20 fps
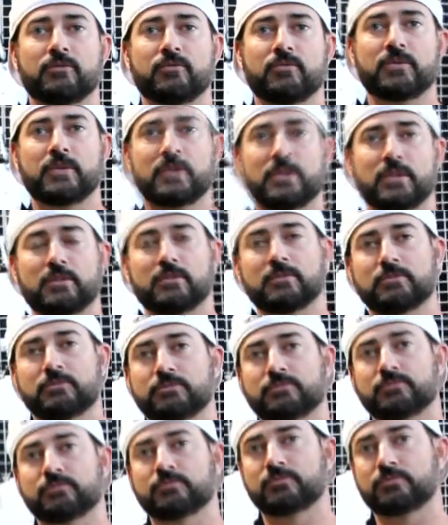Would you ever wear
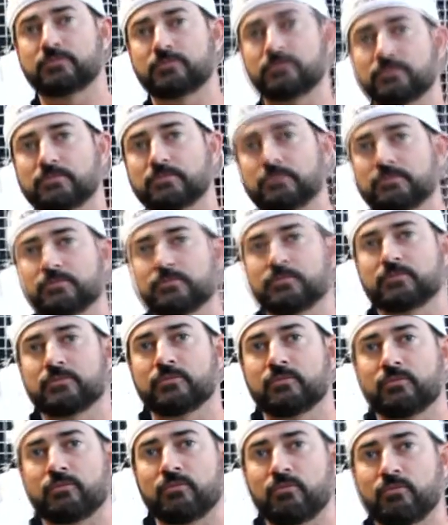bioceramic during
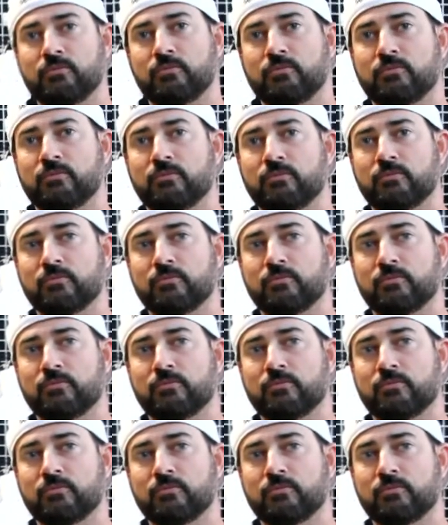your workout?